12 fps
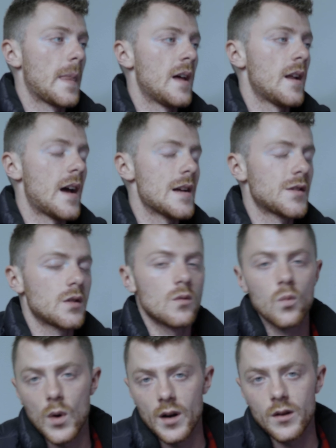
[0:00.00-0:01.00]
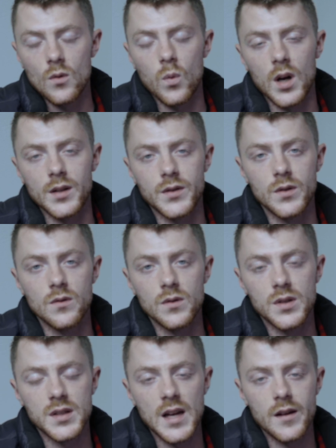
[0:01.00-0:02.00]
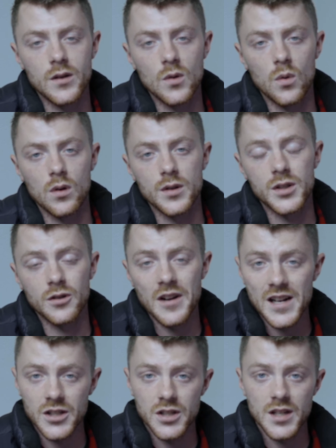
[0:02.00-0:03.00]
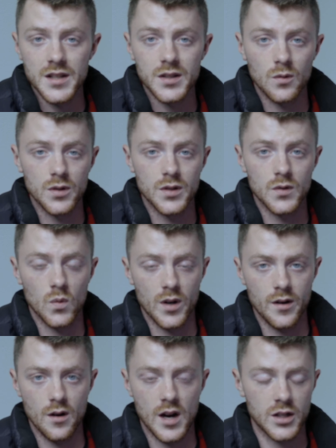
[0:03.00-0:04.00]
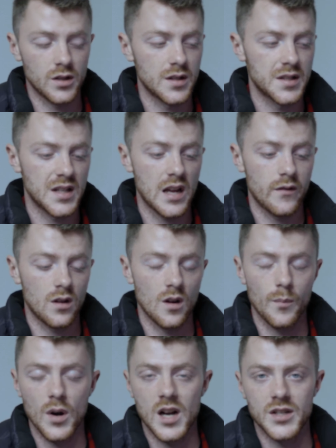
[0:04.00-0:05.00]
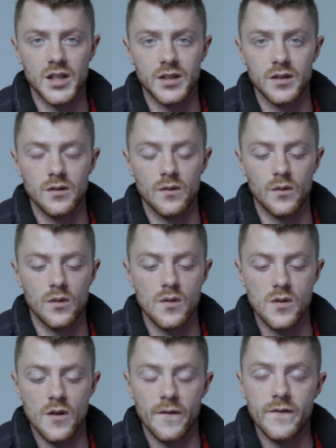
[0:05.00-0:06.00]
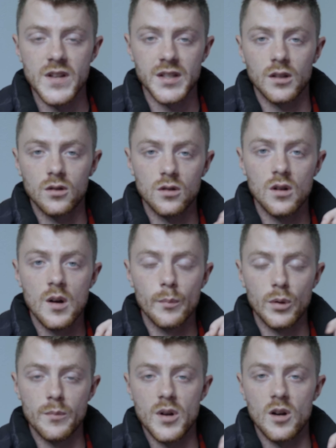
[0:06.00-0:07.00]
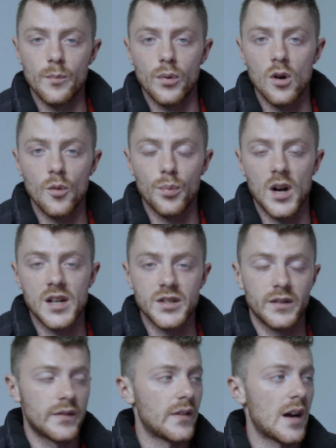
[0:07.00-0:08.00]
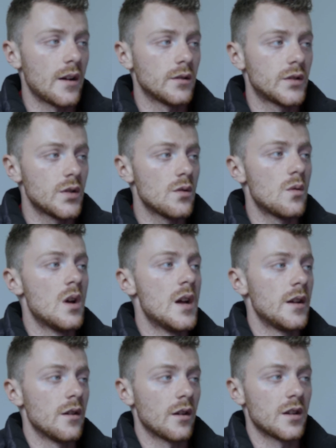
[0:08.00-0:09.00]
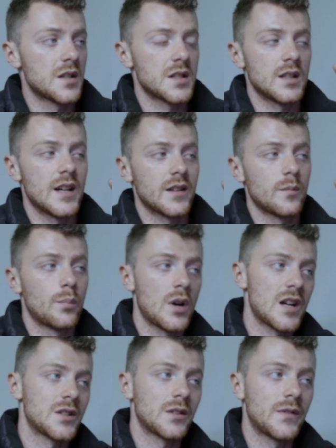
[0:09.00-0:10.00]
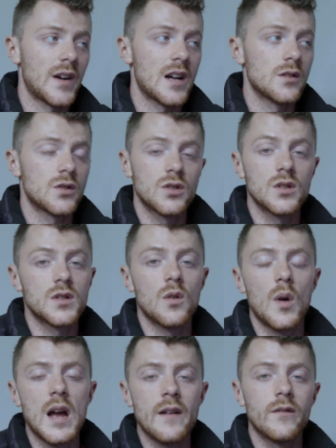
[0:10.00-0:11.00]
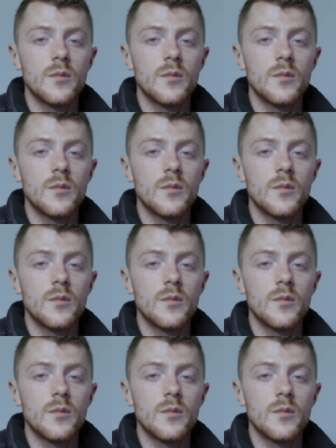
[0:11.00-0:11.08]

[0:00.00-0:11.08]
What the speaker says: and it asks you where you want to set your scratch disk, which is where you're actually saving your project, your physical Premeire Pro project file to, you're gonna select project files just so